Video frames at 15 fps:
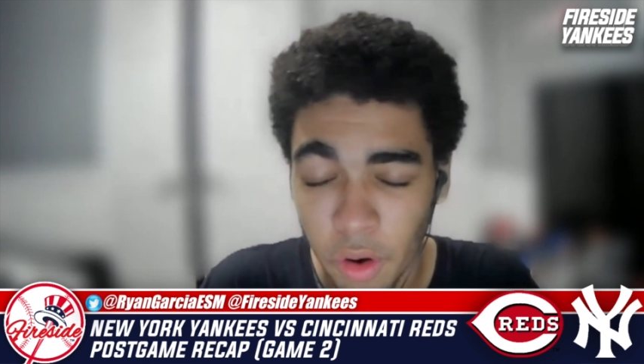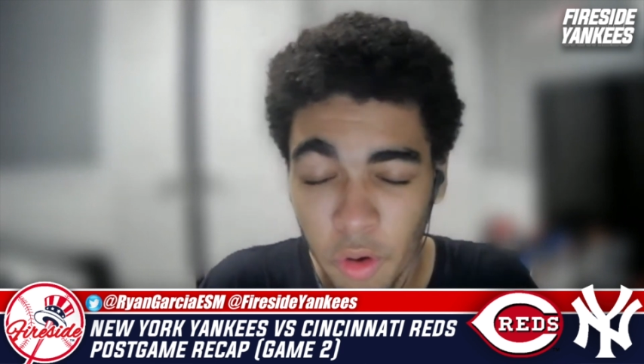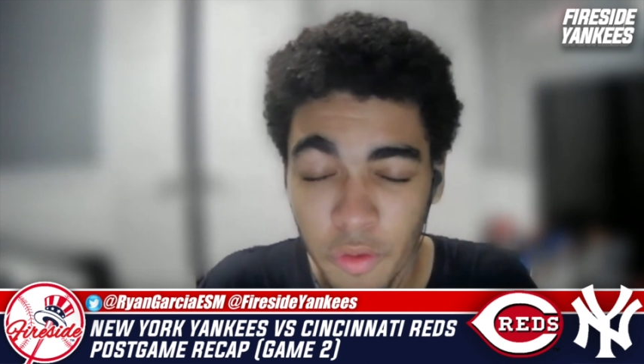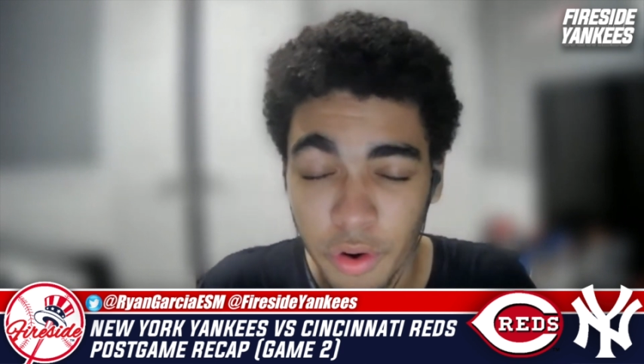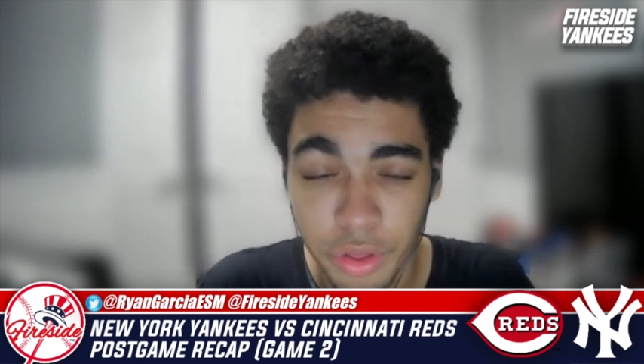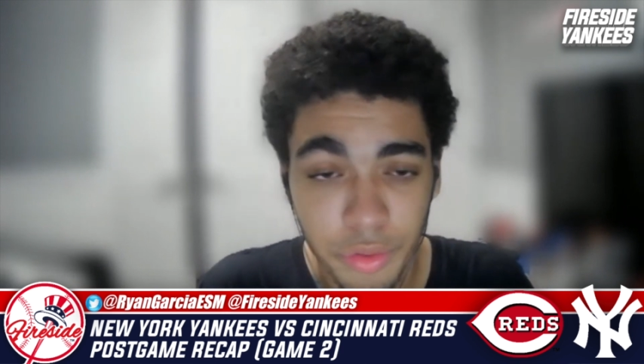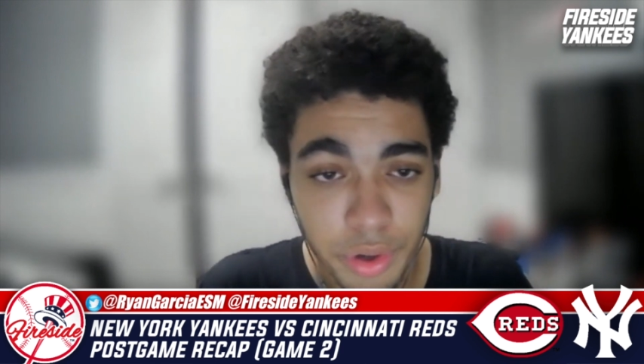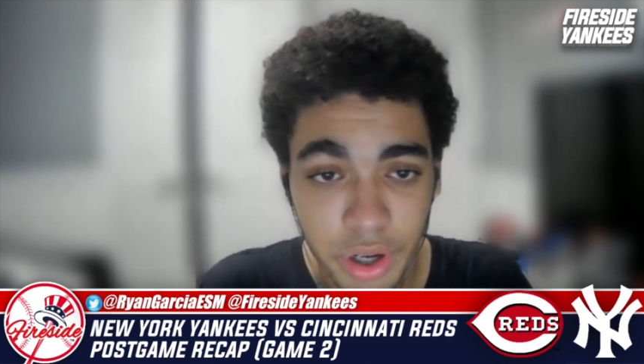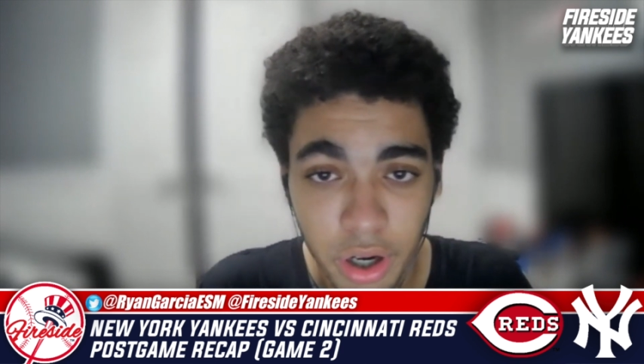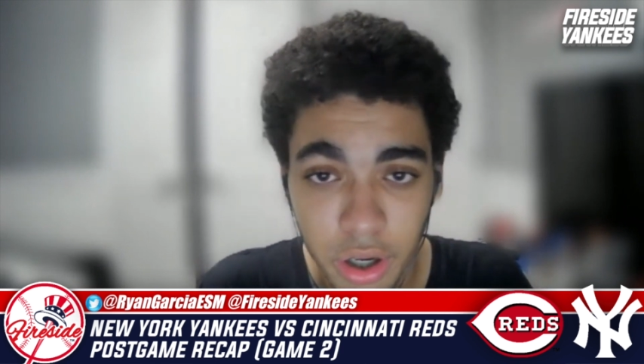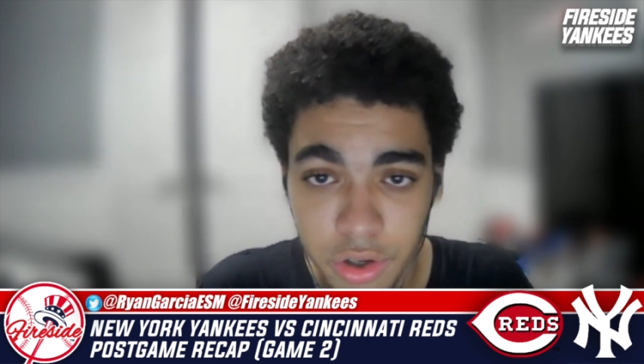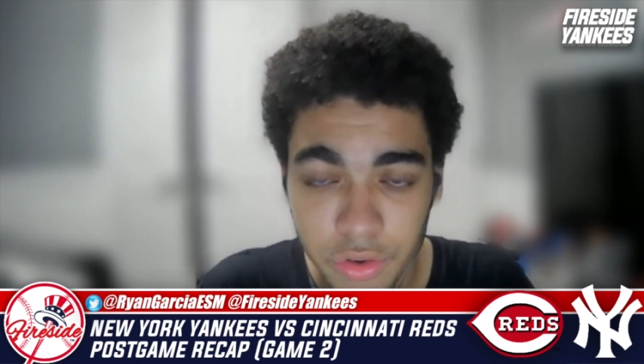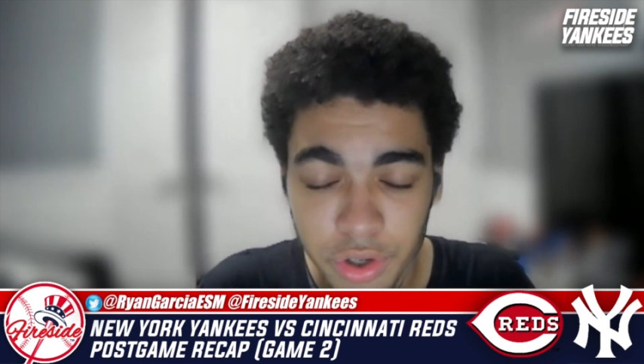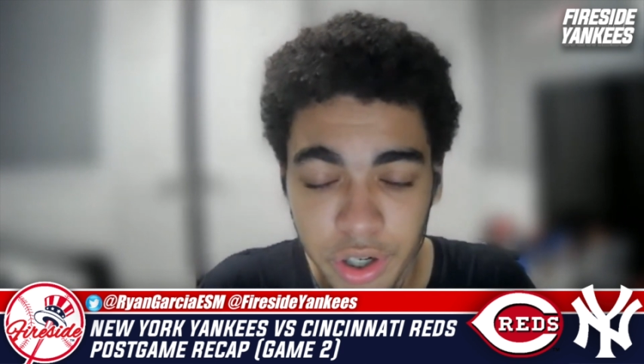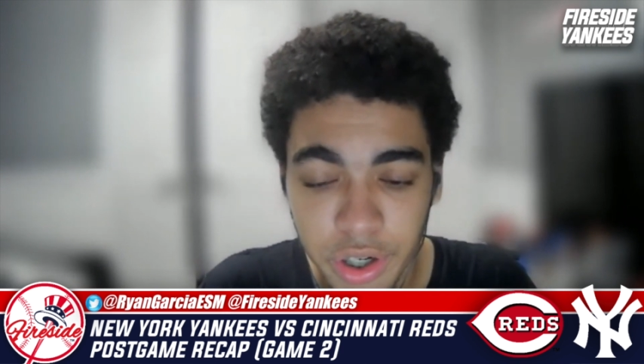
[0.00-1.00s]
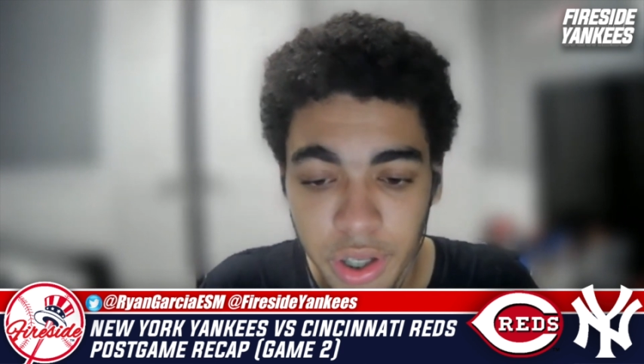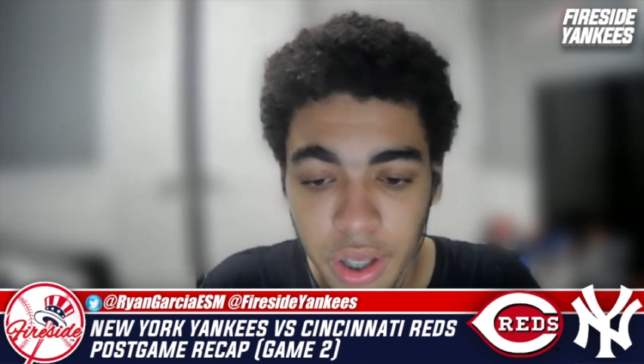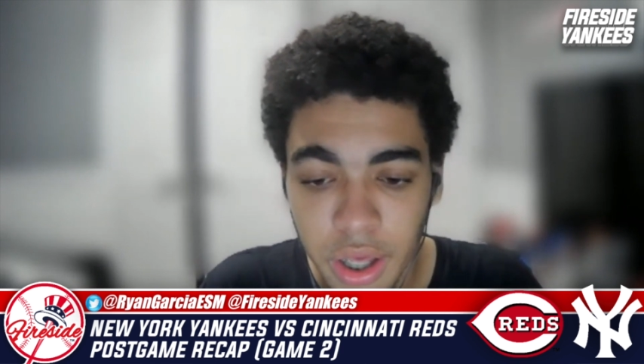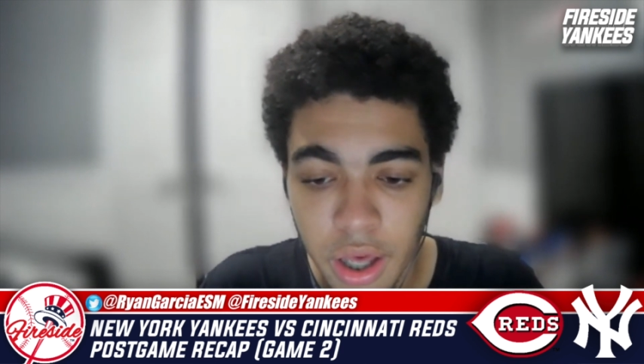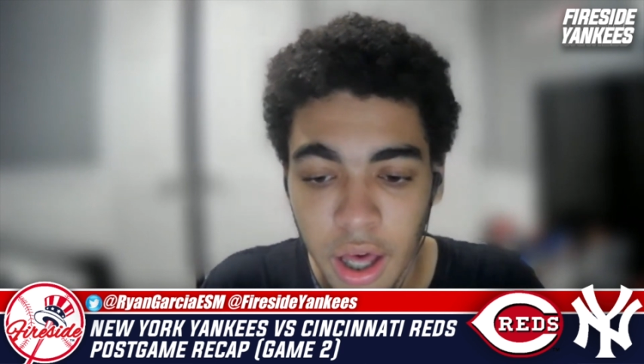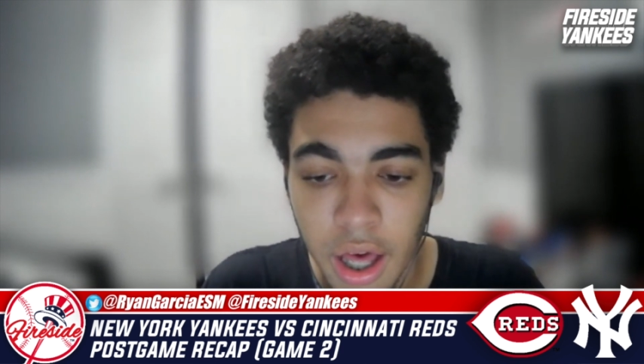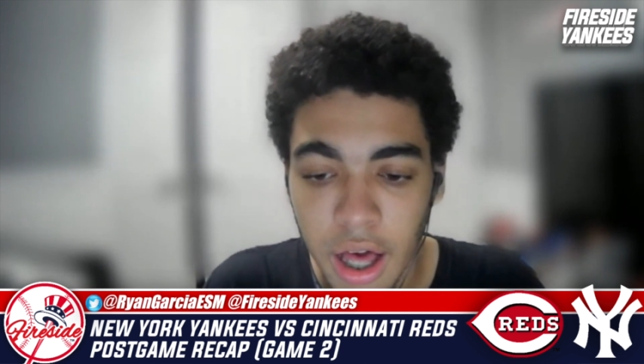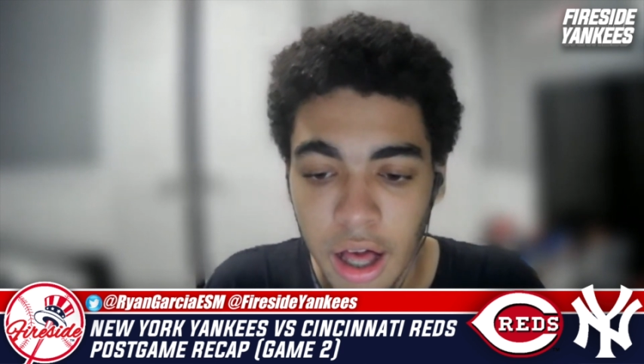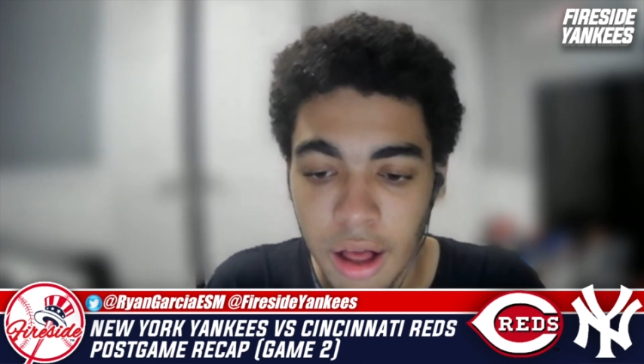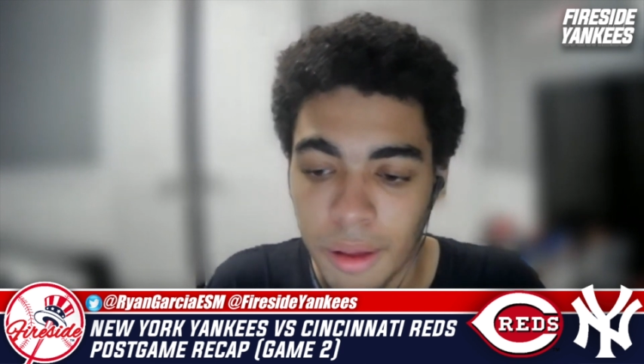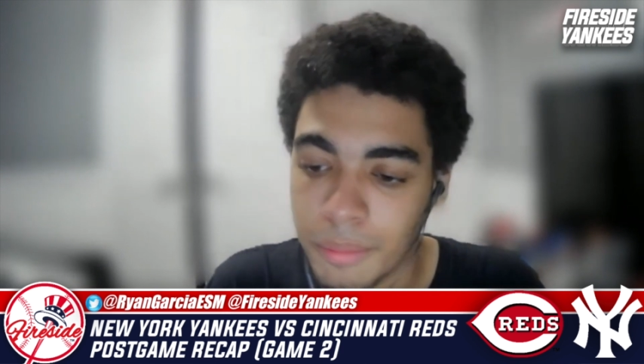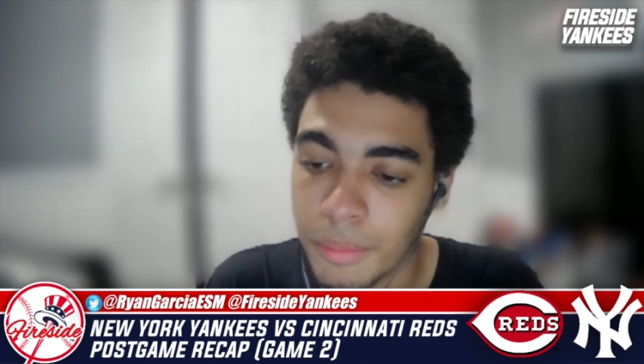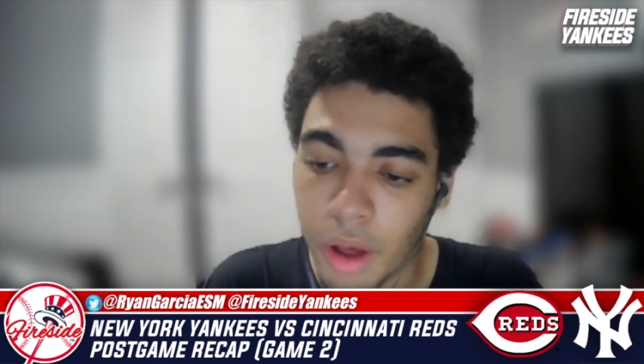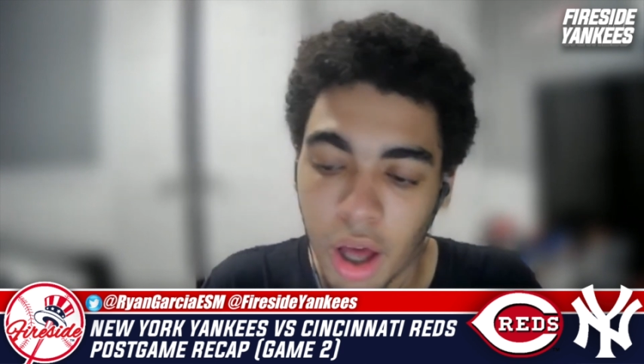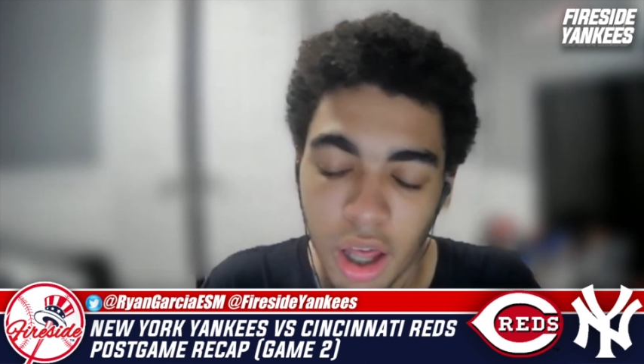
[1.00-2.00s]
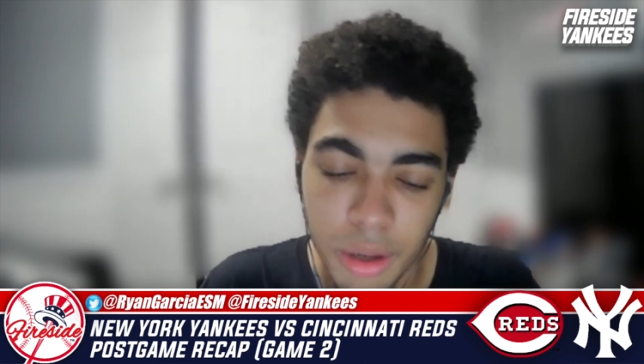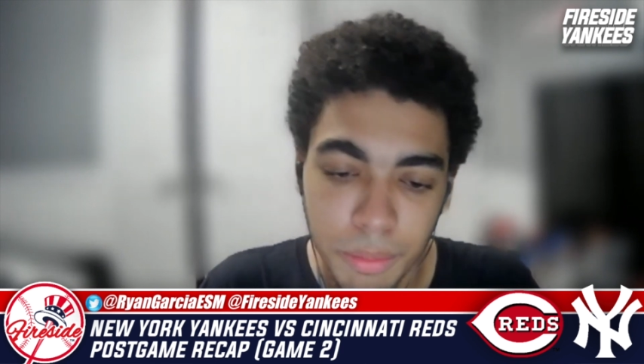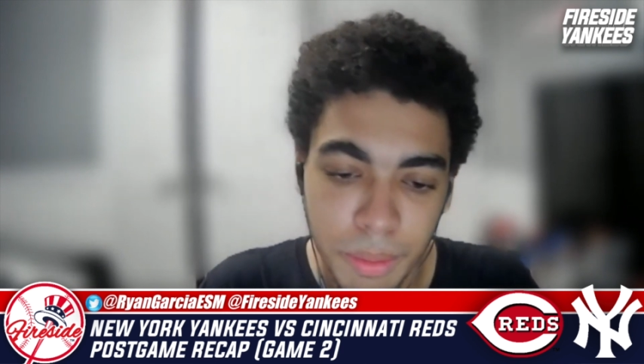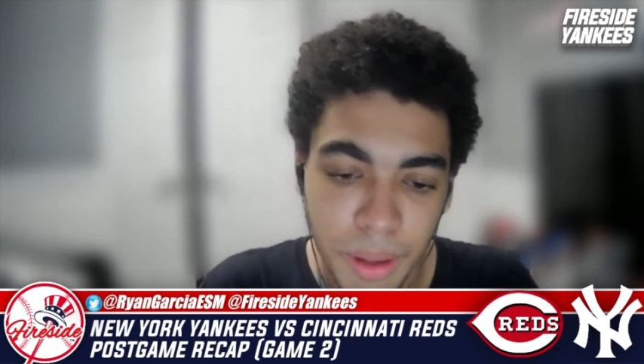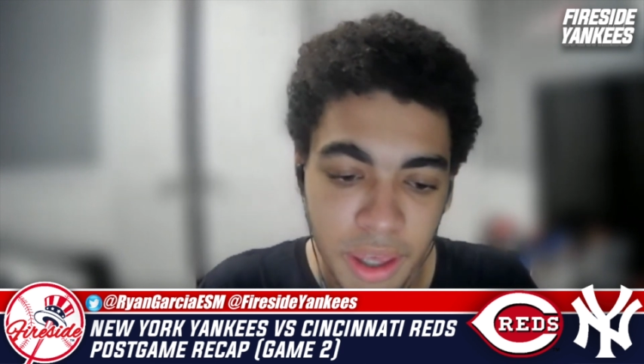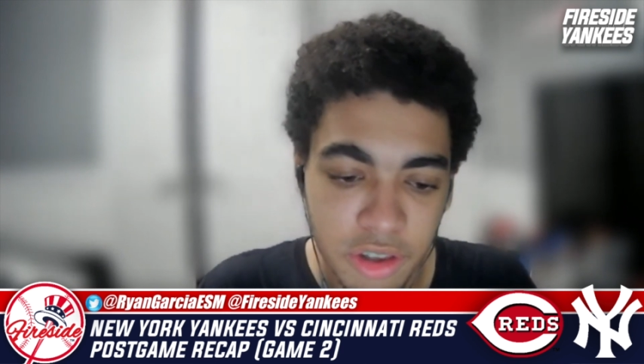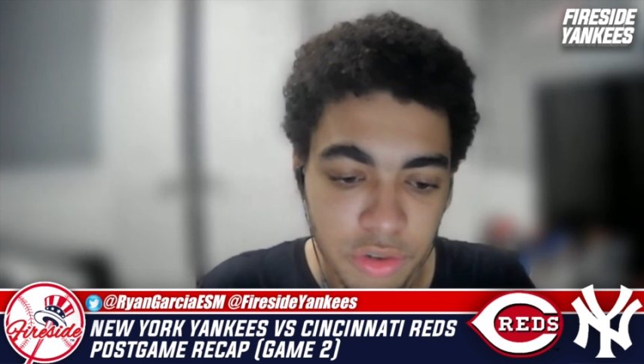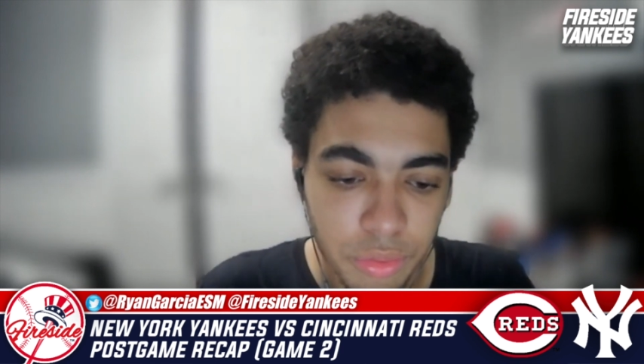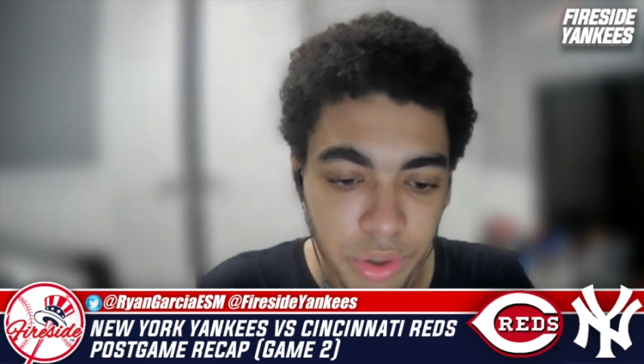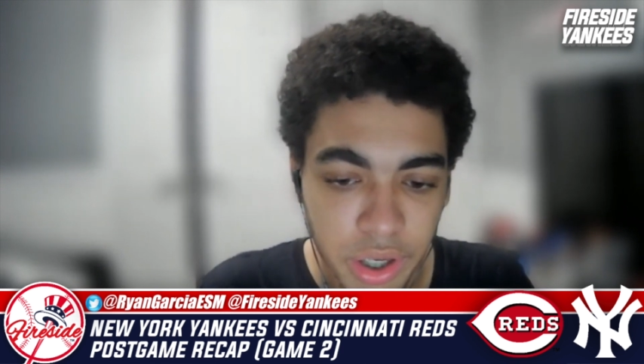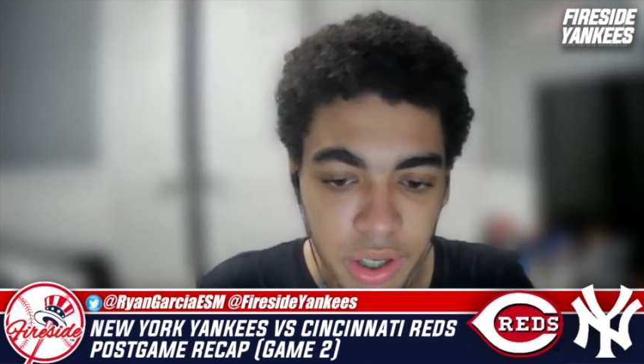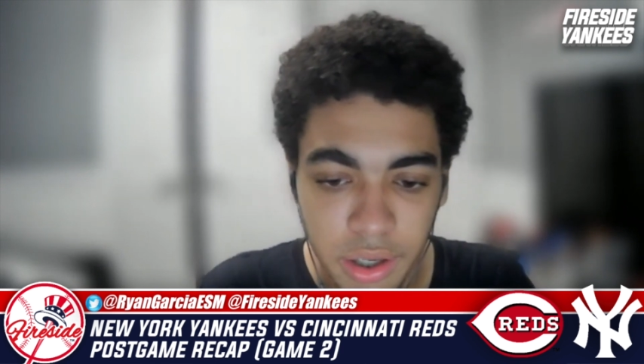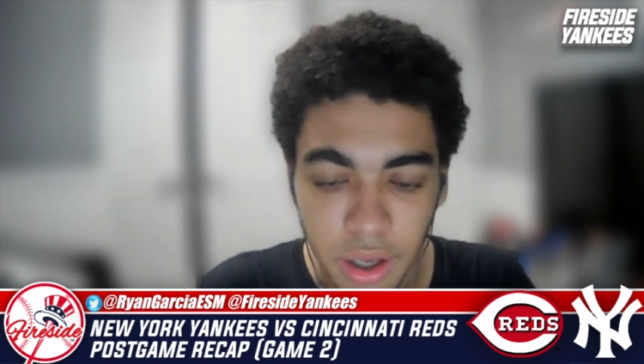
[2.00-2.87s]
over 300 um, on base rate.